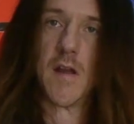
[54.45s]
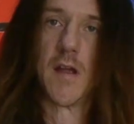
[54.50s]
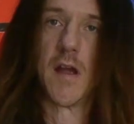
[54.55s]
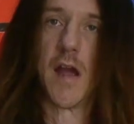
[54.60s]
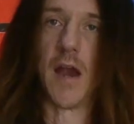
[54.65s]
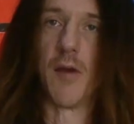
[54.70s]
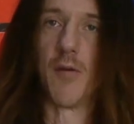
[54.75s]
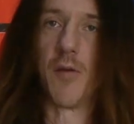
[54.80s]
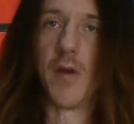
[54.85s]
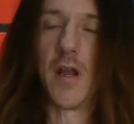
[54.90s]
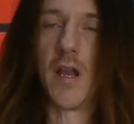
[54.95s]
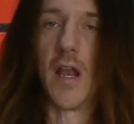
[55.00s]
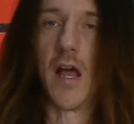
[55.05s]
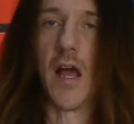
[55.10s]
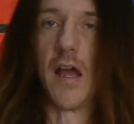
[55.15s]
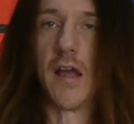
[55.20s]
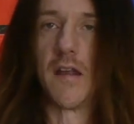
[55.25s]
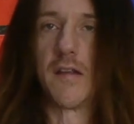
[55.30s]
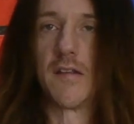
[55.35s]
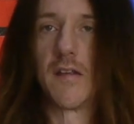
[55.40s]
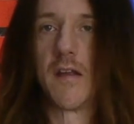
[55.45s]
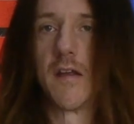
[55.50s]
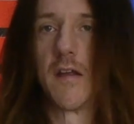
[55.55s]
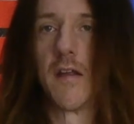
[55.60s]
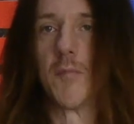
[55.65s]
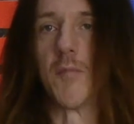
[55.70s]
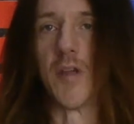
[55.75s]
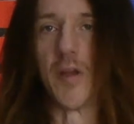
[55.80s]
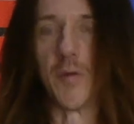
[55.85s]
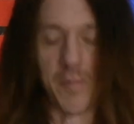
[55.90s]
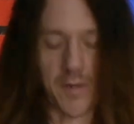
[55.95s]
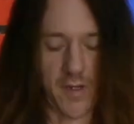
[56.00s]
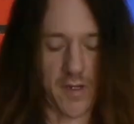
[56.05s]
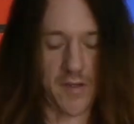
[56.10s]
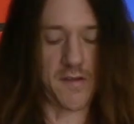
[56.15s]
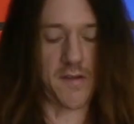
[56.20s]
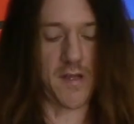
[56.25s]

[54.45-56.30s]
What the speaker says: I realized, let me open this